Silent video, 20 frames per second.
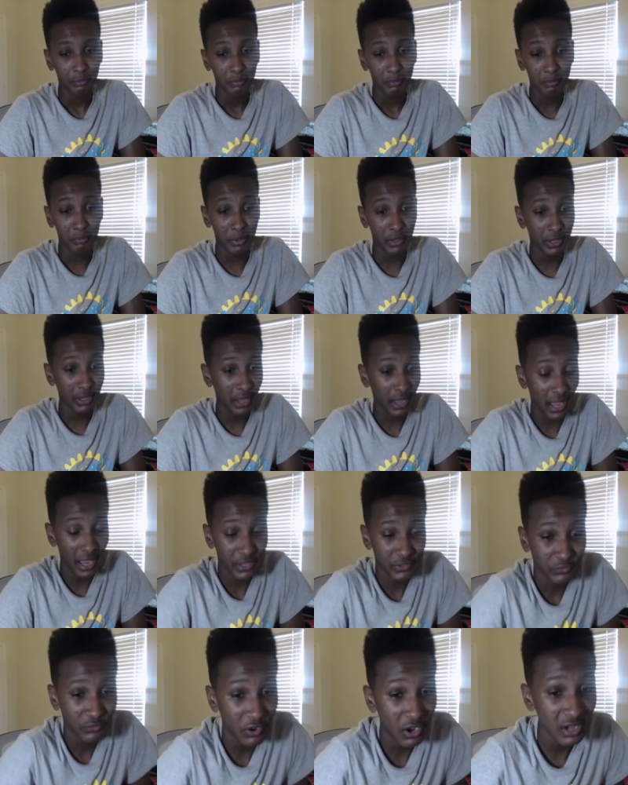But
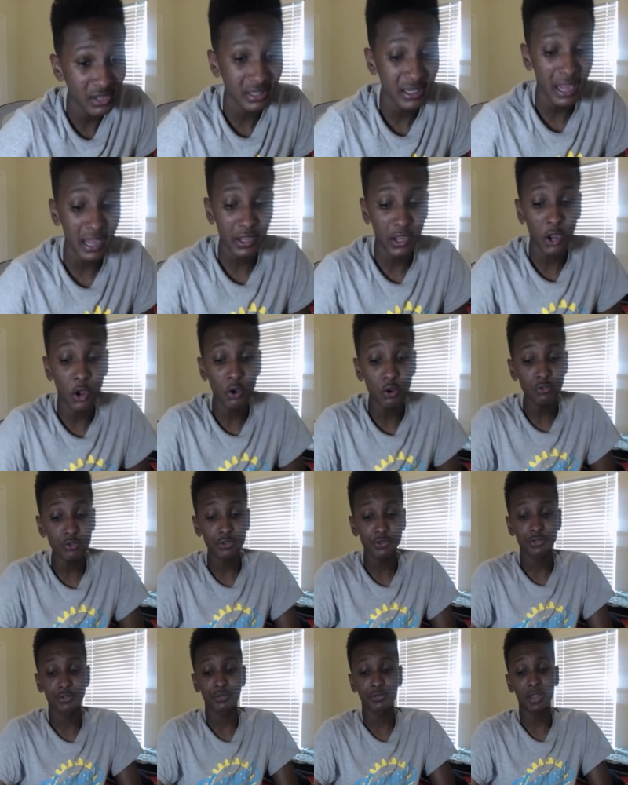as far as that
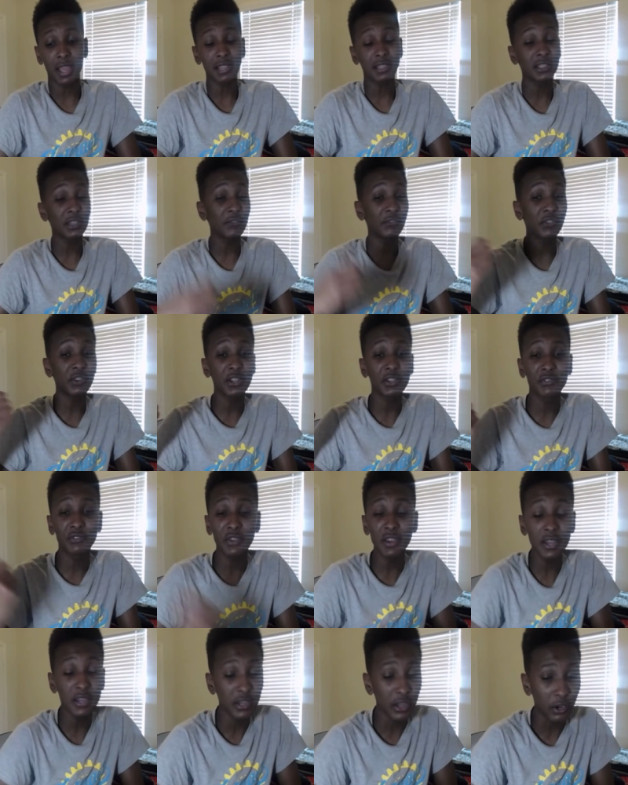goes, that's it for this
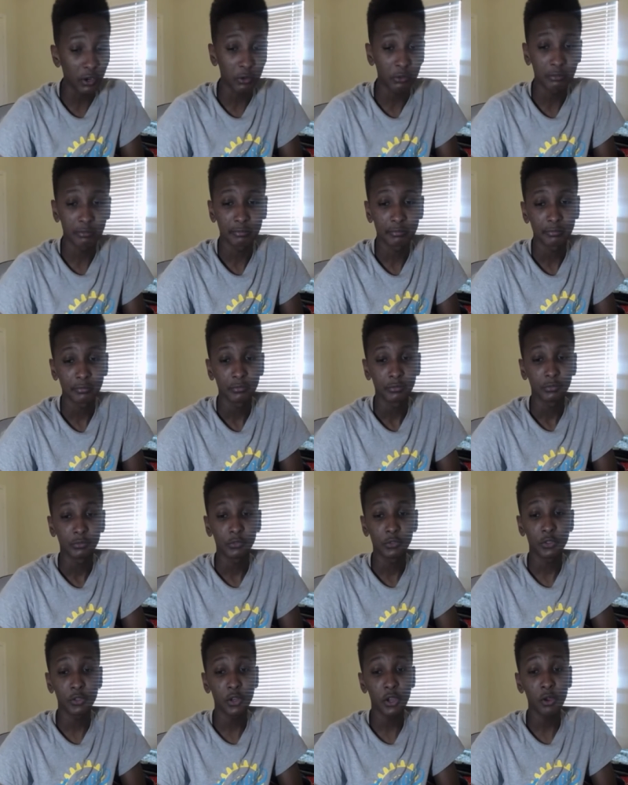video.
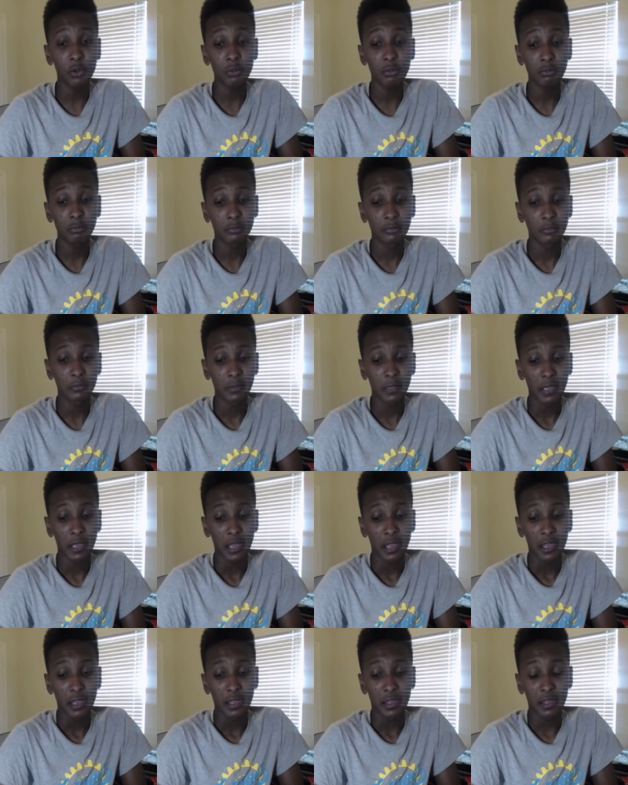You know,
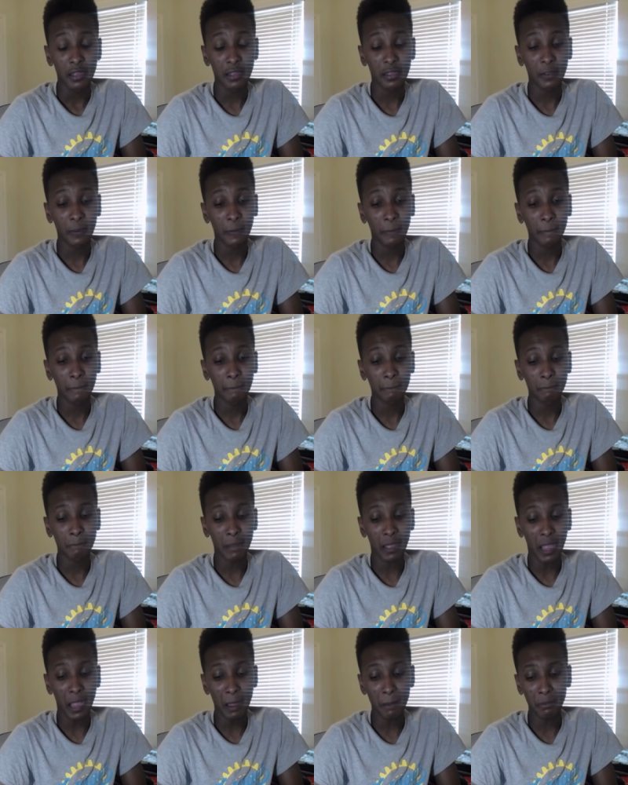um,
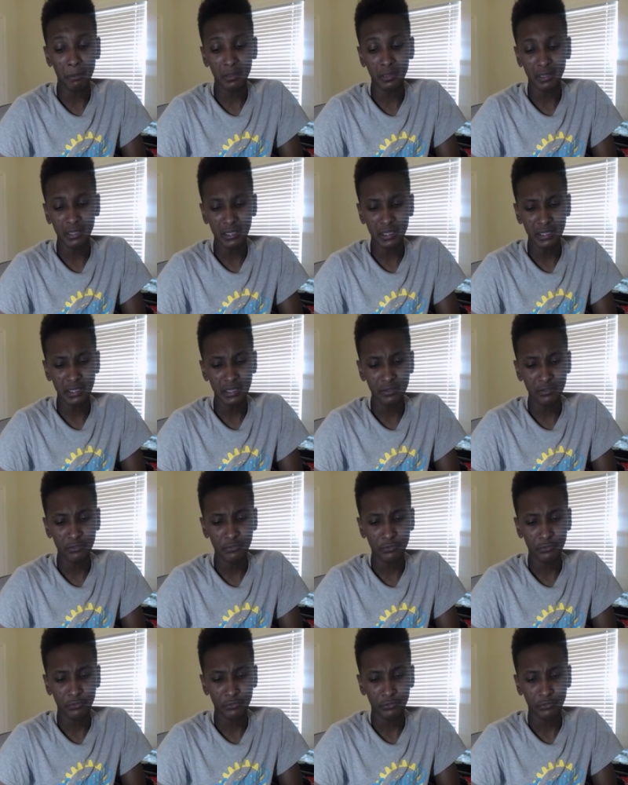I
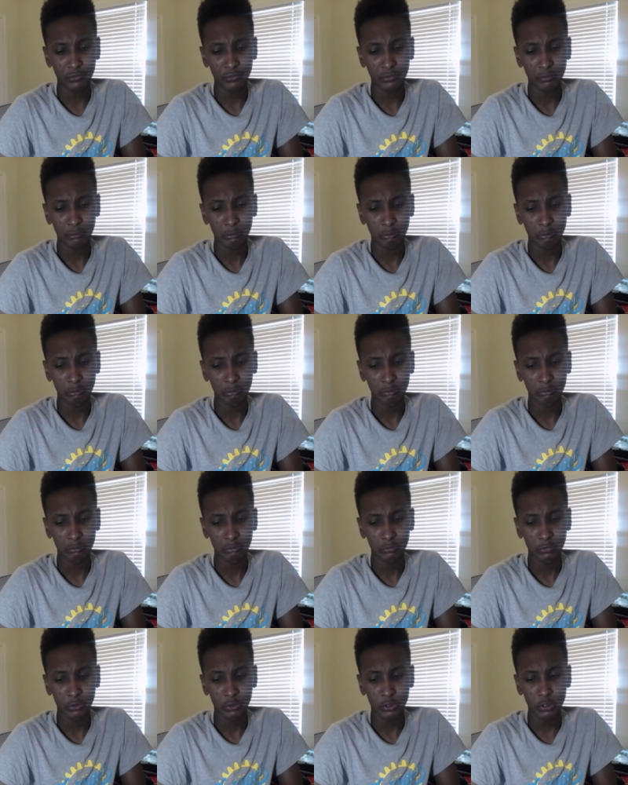believe
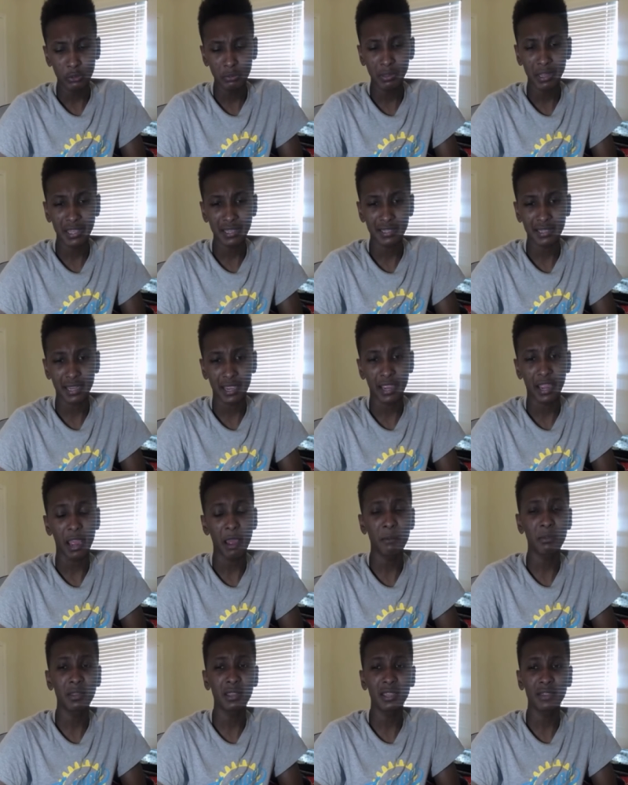who plays tonight? I
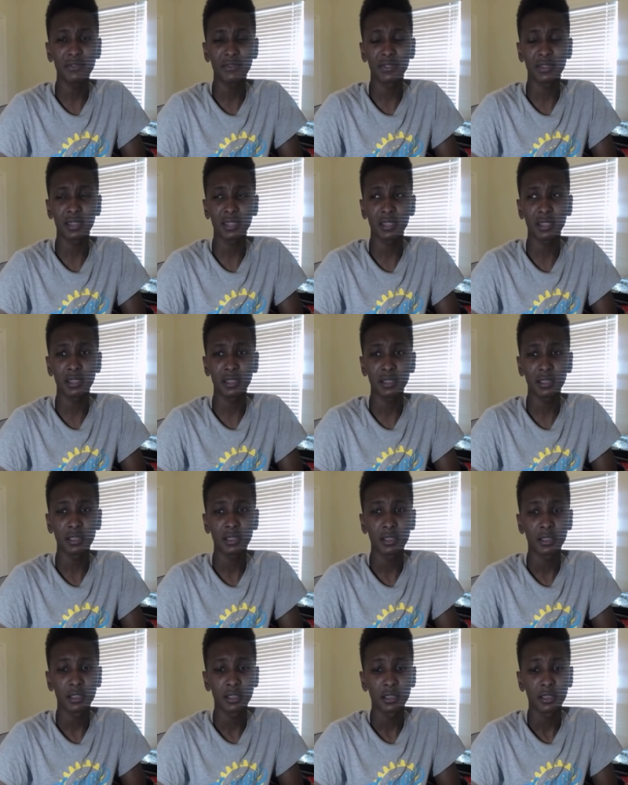believe the
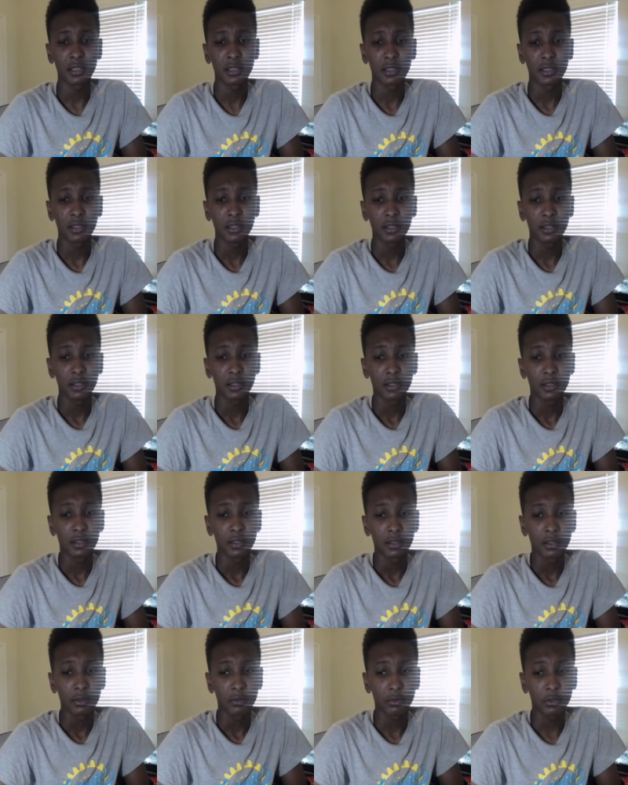
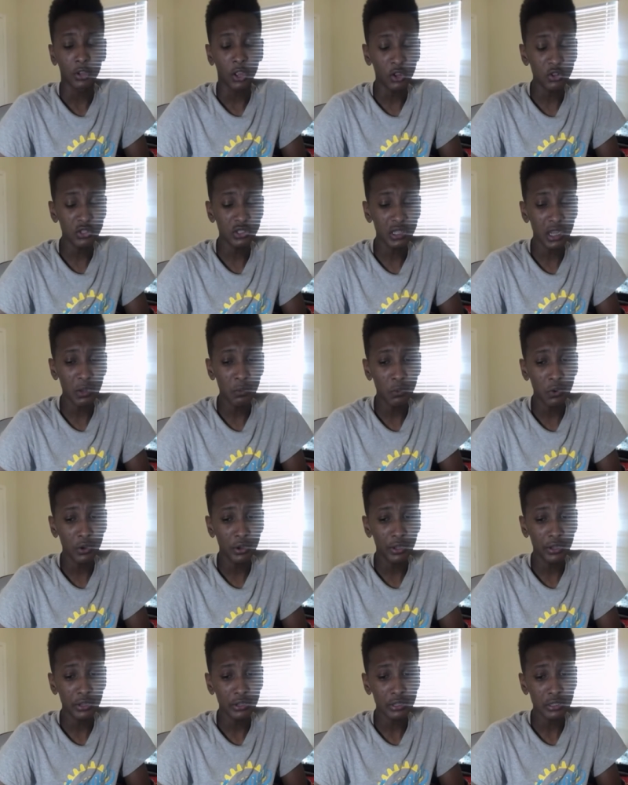Golden State
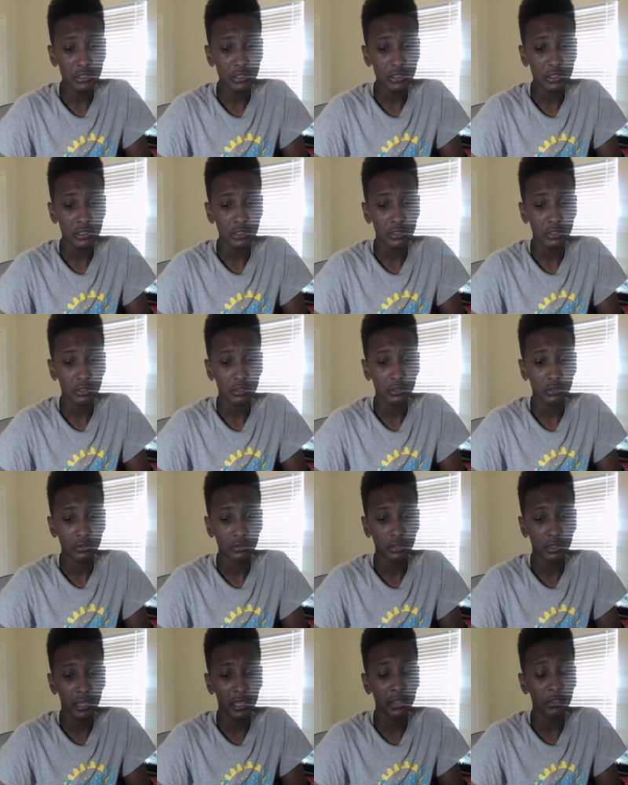Warriors
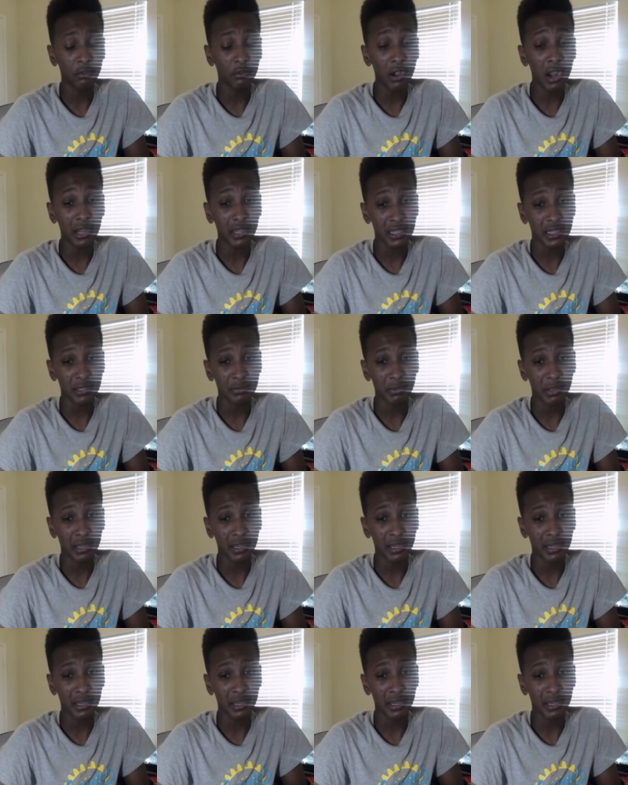and the Rockets play